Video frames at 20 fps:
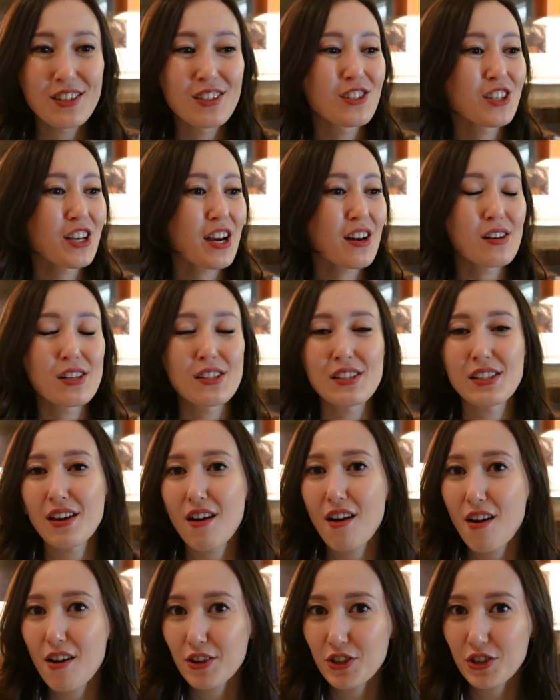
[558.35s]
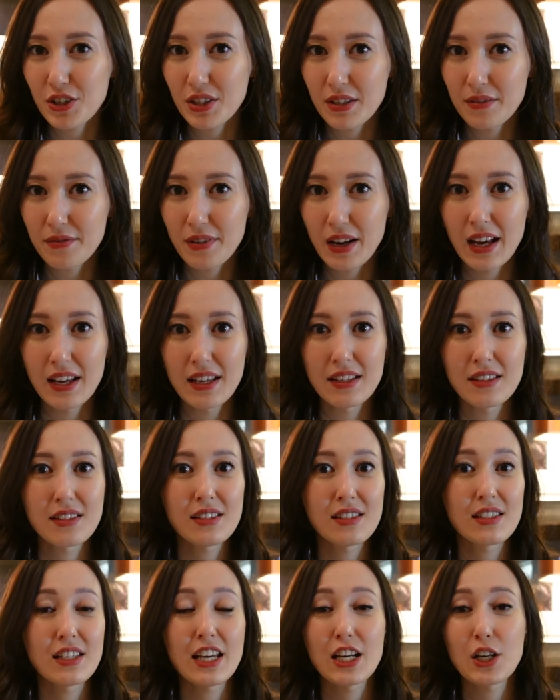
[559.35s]
charity auction
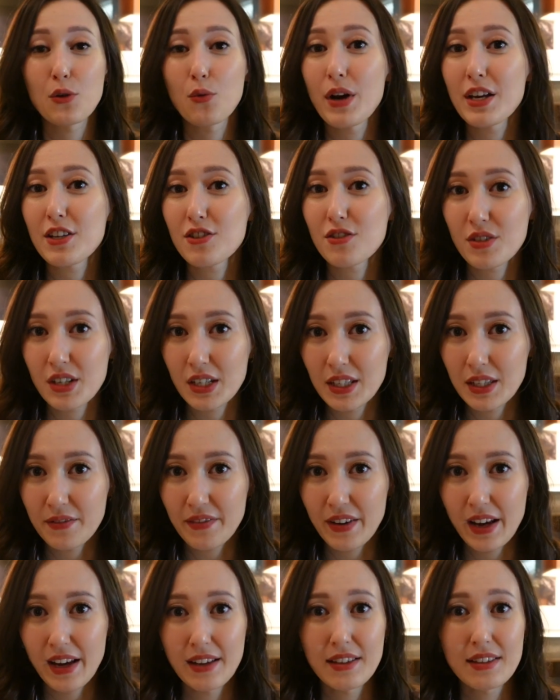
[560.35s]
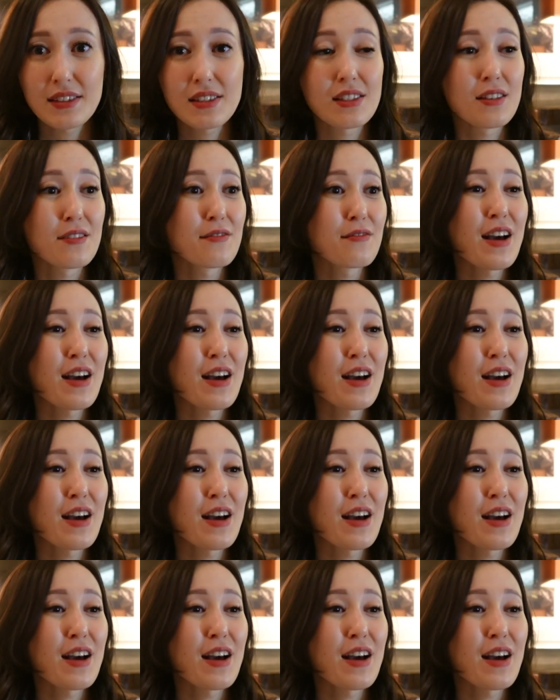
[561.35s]
events, equestrian events,